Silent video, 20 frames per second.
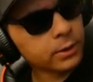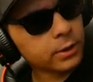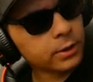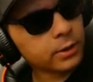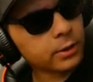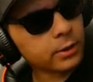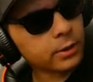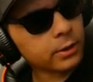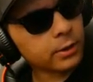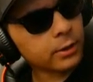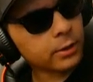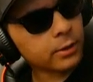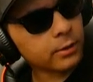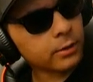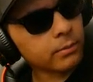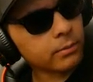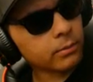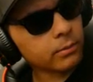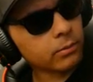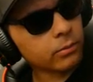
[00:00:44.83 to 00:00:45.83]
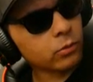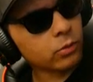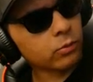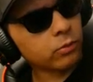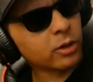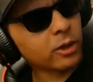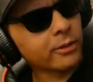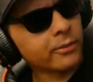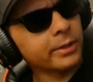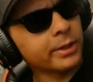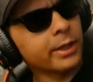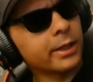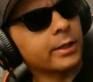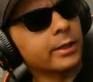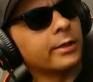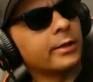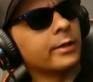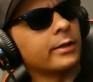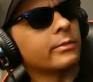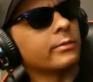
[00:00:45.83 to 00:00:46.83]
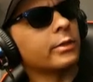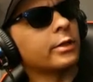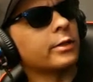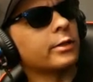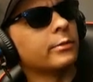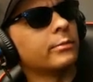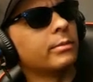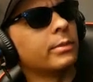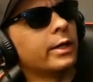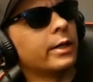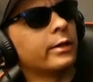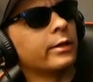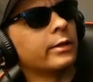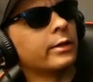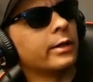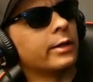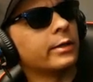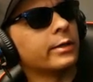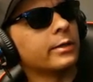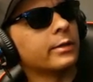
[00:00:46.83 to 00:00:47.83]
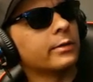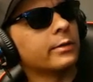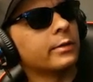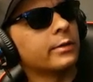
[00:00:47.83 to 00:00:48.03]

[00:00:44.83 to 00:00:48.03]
We'll probably get done with it by, like,